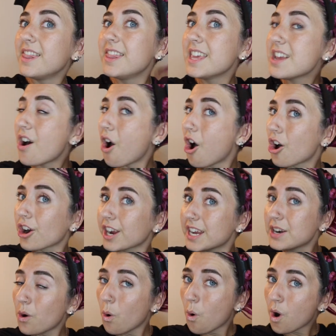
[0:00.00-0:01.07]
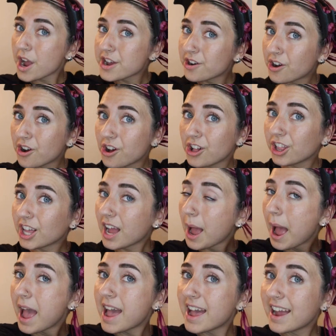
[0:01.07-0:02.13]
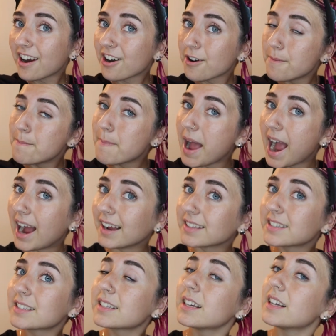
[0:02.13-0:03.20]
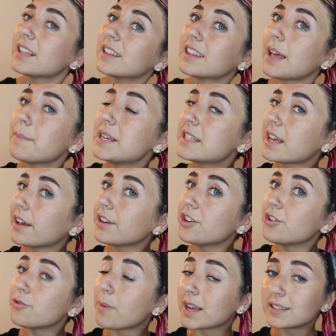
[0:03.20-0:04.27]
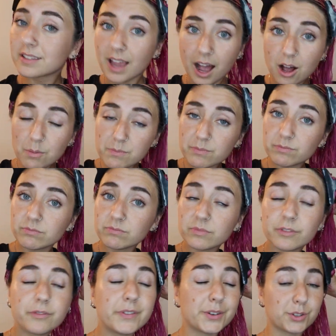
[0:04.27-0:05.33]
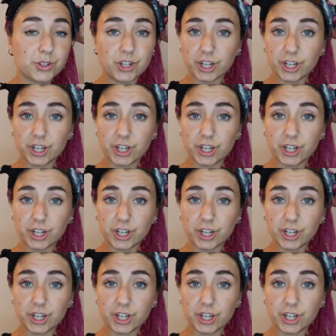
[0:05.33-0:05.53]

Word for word: The Argan Oil Hair Mask. Let me tell you, my scalp feels